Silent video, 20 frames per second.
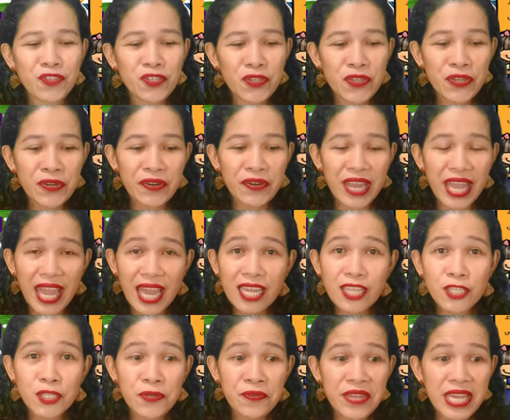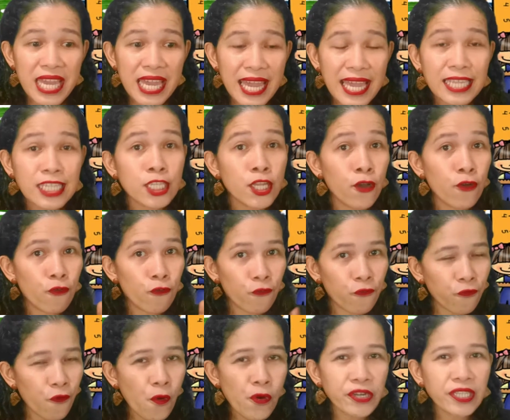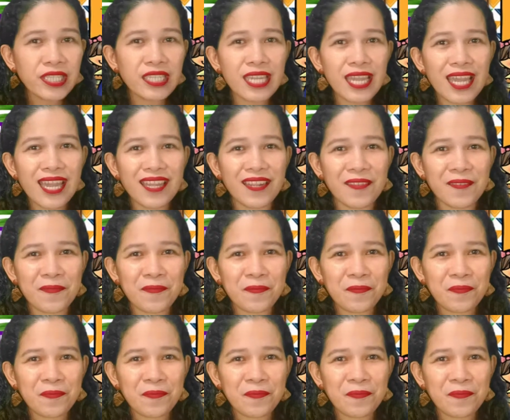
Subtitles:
So your answer is 14.